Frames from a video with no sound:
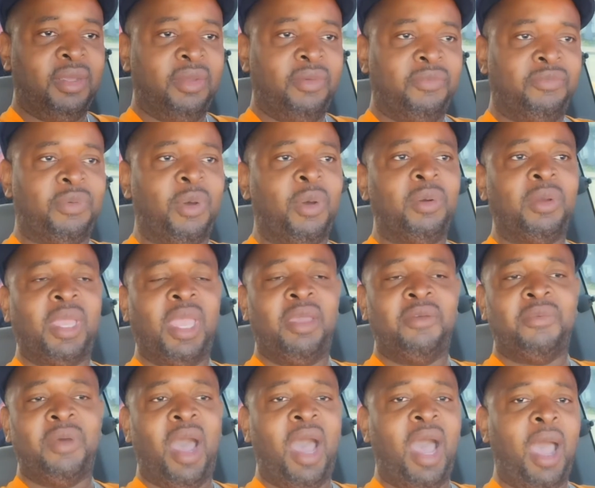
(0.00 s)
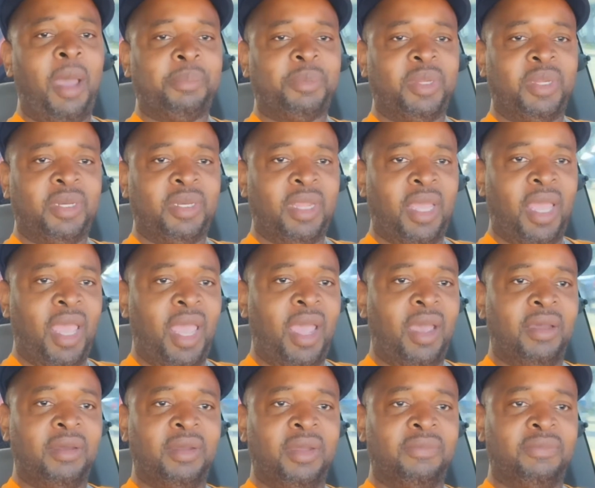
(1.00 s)
folk have opted
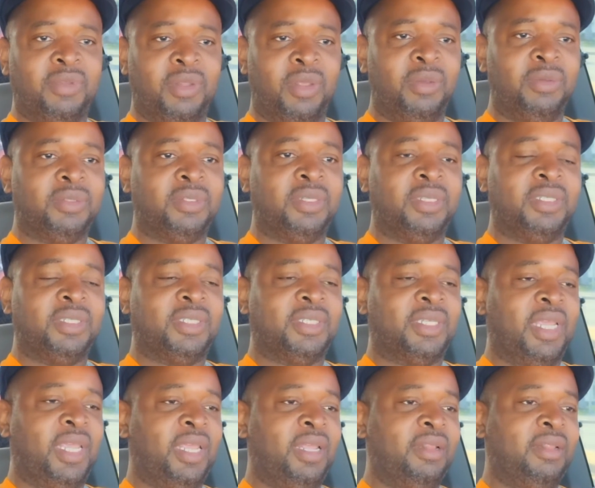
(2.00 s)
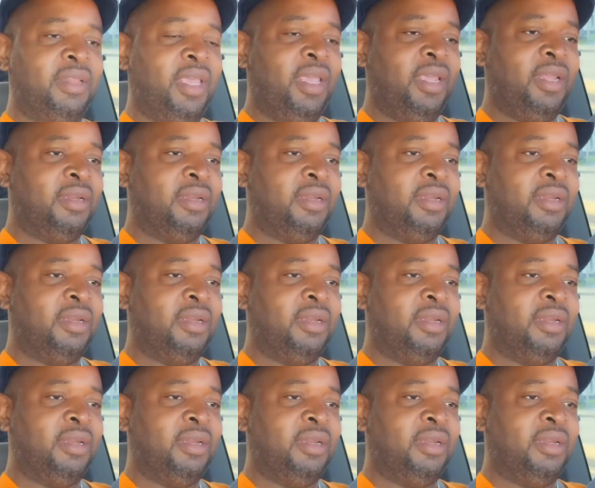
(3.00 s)
out of using it, saying that